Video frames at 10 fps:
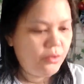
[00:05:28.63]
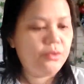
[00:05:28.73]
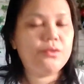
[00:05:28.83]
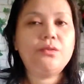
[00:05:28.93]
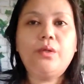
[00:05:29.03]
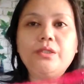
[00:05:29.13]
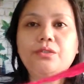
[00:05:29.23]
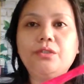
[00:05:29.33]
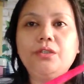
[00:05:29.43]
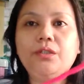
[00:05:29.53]
So I
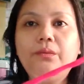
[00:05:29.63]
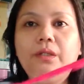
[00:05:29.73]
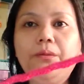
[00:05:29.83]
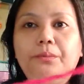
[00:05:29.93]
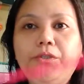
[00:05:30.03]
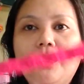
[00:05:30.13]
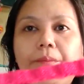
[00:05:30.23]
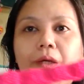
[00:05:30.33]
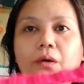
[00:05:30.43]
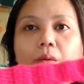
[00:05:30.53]
started with the
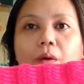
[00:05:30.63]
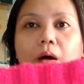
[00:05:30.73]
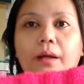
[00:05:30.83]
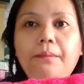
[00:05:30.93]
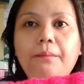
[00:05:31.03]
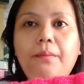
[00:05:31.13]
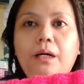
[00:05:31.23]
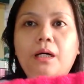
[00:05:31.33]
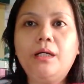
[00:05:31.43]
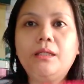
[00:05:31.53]
Pusha Pink one,
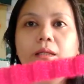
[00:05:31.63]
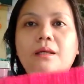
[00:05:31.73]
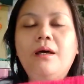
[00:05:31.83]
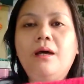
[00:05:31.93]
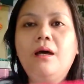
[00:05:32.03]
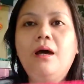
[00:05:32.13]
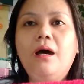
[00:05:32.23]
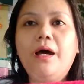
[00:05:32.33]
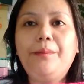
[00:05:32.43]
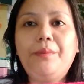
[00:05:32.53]
but
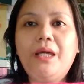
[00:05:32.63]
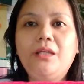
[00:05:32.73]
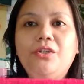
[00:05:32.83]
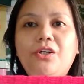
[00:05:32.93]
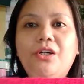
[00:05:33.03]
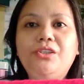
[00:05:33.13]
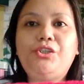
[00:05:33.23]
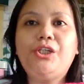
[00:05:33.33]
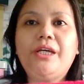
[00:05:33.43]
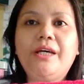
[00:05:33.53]
I played yarn
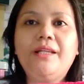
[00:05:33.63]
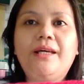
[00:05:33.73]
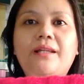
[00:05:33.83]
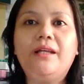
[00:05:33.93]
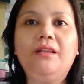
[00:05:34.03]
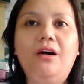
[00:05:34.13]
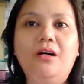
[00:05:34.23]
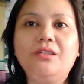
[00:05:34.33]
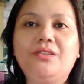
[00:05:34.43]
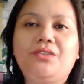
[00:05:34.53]
chicken and I
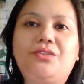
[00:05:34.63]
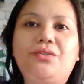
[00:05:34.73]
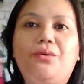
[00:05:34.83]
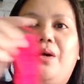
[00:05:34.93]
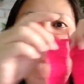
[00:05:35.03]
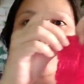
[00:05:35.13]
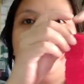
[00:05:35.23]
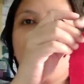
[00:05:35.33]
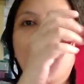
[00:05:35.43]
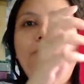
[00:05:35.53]
lost. So I
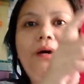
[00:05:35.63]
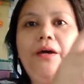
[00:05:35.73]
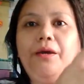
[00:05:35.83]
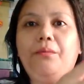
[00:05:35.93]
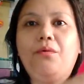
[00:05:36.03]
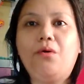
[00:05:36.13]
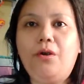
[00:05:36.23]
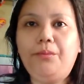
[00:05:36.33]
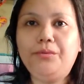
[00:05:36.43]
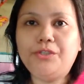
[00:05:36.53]
needed to buy
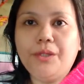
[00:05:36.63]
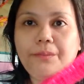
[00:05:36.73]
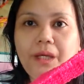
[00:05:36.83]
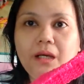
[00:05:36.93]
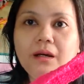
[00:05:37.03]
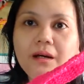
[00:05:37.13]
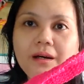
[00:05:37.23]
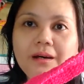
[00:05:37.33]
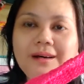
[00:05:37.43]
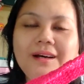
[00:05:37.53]
more Pusha Pink
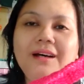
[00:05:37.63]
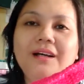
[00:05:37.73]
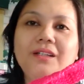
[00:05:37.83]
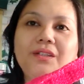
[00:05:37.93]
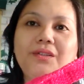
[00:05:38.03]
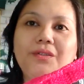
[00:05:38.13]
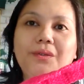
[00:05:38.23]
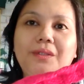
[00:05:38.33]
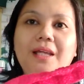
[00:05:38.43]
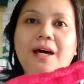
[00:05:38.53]

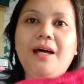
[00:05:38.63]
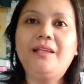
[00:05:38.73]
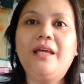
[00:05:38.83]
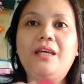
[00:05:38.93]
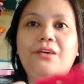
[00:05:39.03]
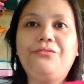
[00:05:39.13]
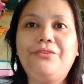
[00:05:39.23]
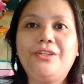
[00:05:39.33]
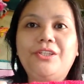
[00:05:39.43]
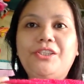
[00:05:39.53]
so that I can
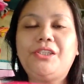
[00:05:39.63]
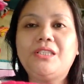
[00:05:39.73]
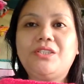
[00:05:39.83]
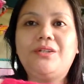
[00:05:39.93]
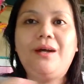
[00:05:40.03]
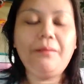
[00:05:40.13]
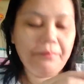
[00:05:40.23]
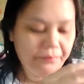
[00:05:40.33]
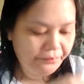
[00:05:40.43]
finish the strap.